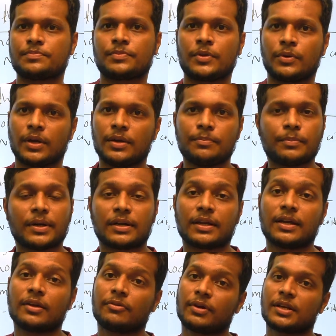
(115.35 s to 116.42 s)
Okay, but
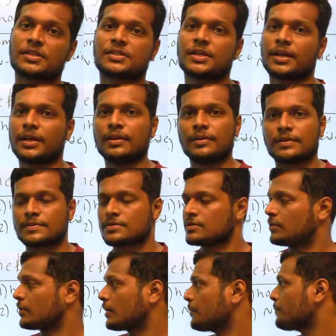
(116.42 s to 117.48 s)
here we are studying this.
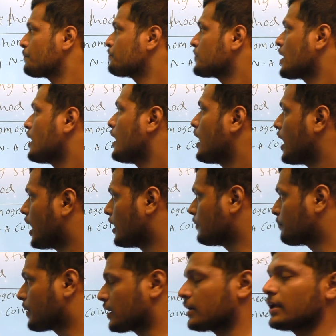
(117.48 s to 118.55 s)
Okay,
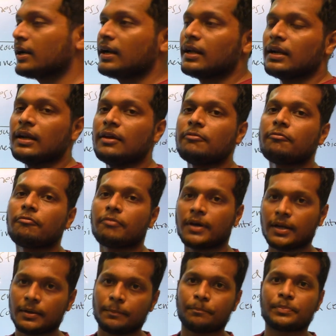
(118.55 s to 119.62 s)
and particularly
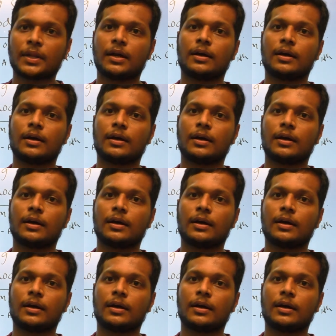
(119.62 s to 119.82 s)
for